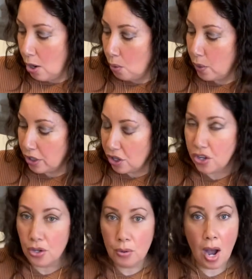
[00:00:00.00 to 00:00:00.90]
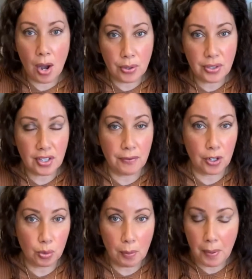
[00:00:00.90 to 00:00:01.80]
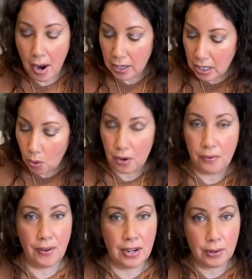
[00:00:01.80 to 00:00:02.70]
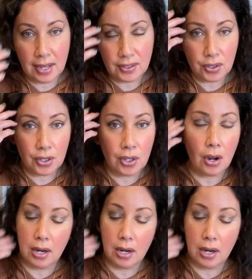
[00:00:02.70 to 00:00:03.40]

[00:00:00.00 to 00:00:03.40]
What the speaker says: When you host a virtual party or a fundraiser,